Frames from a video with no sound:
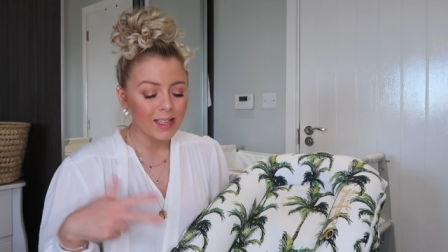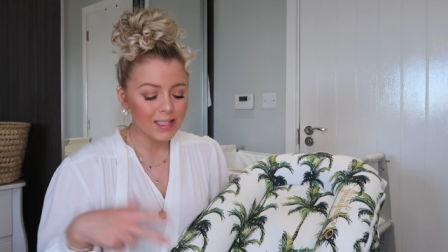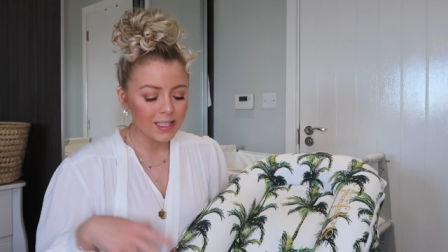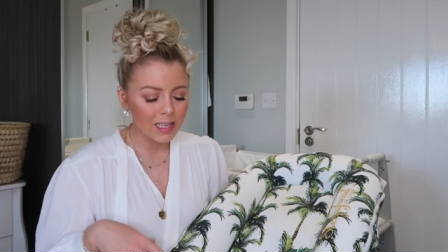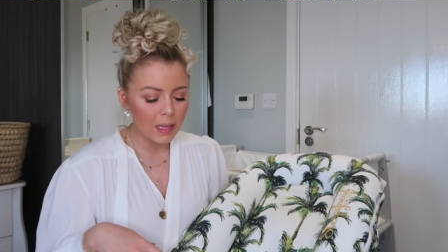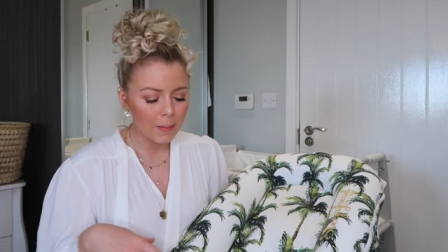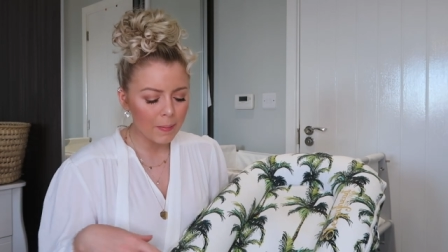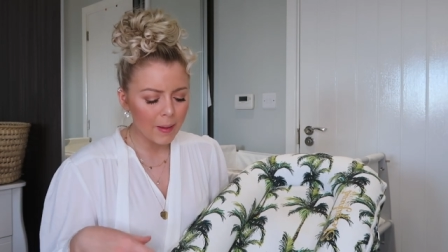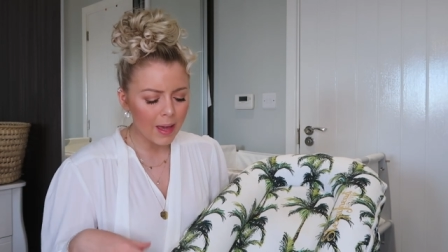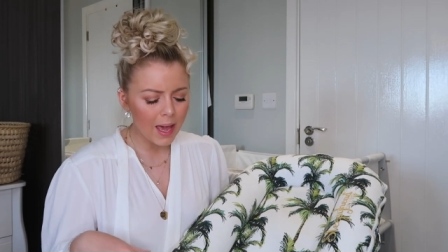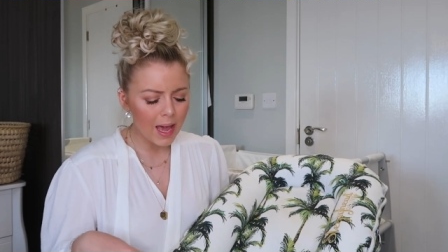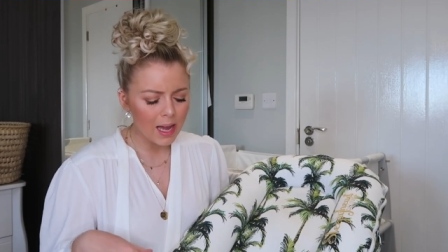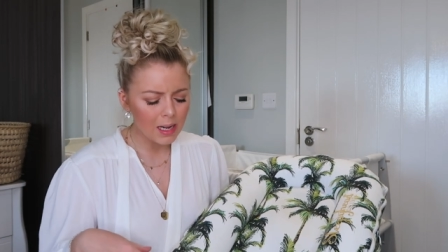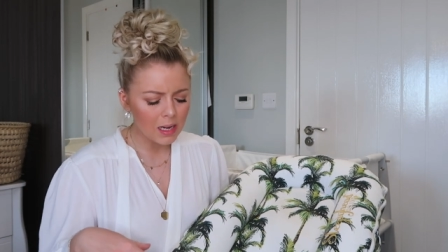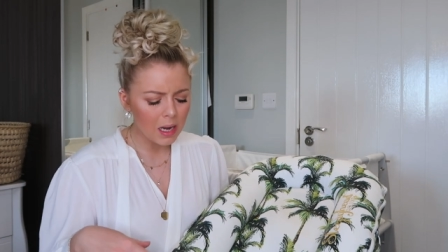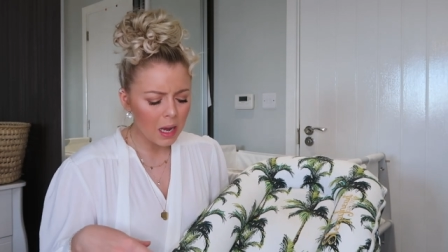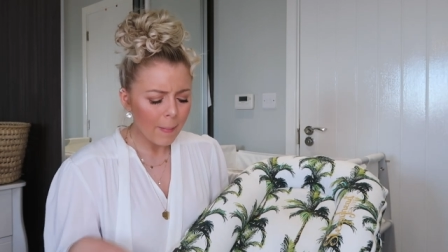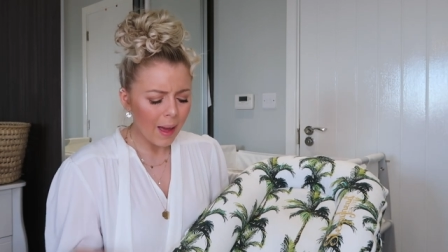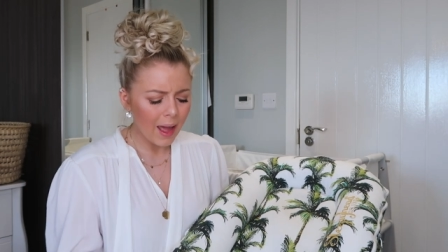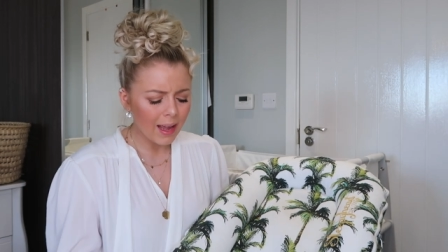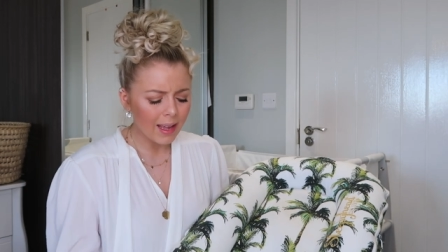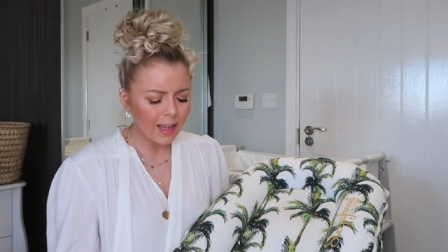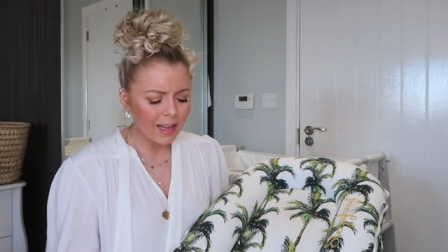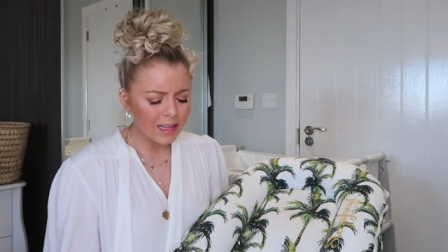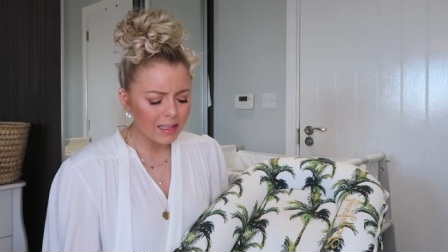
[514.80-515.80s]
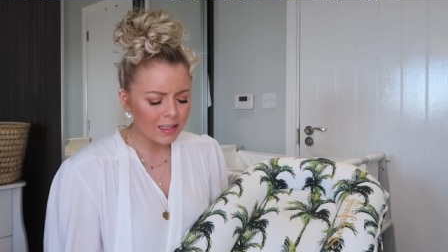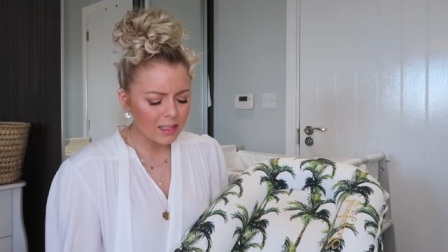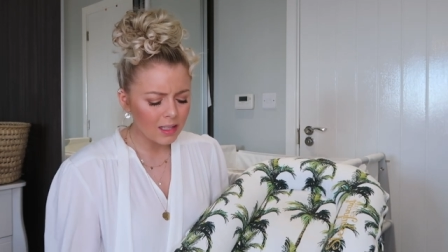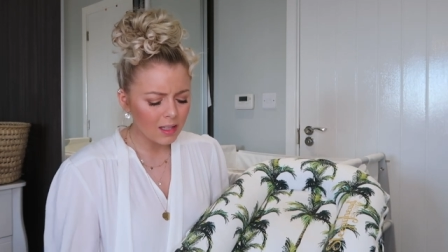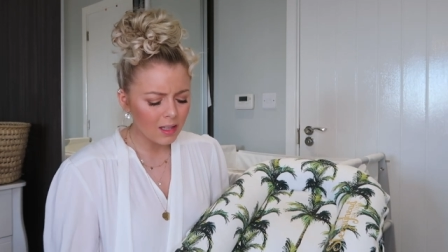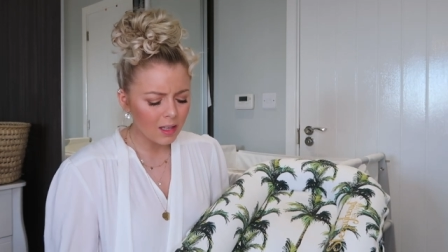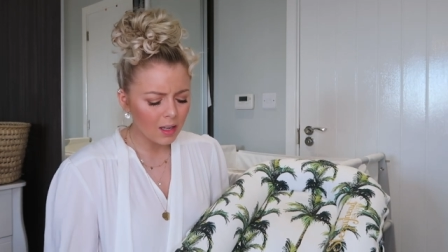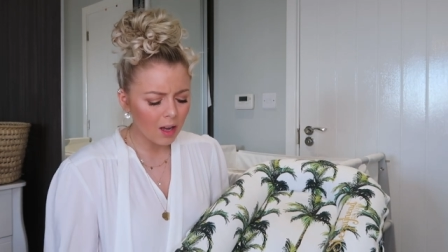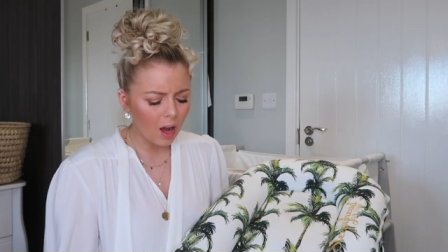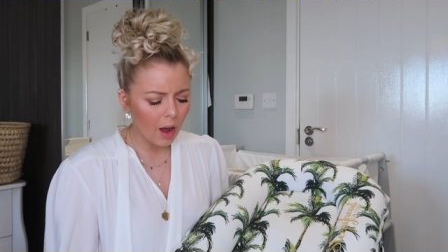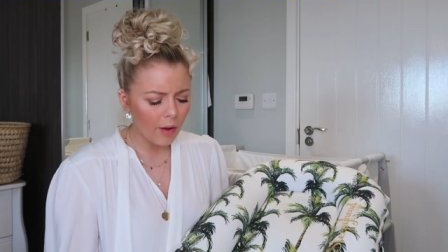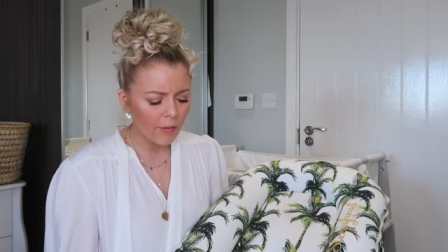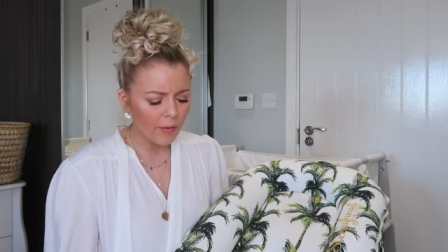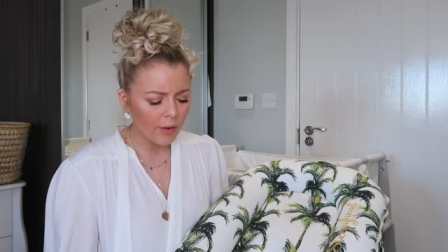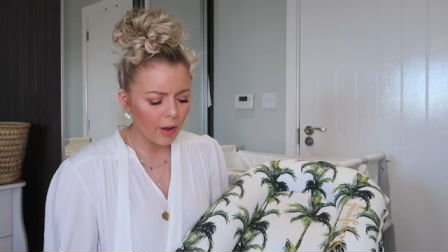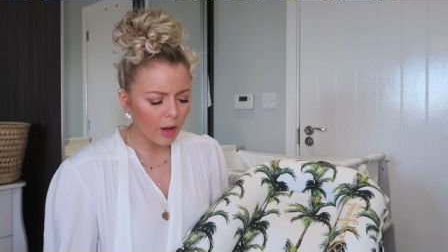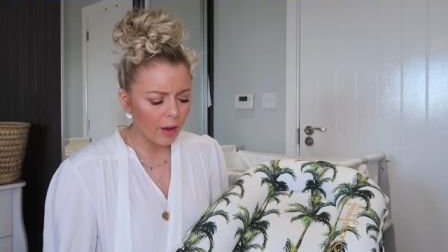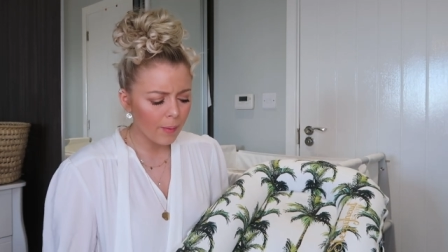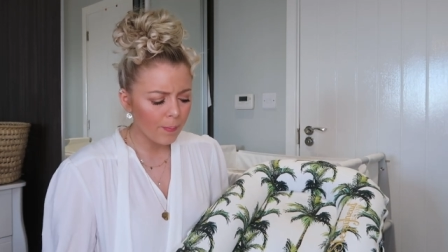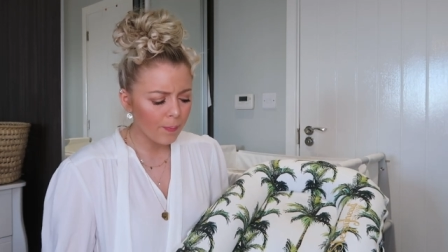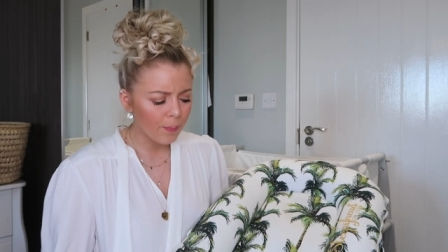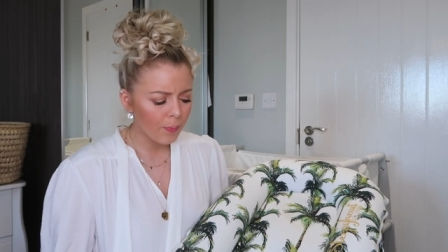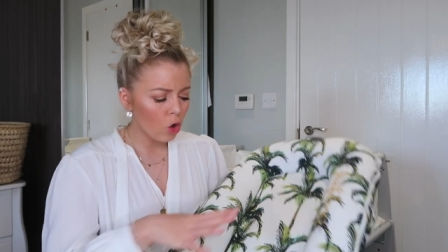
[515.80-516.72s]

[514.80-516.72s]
Sleepyhead back into the cover.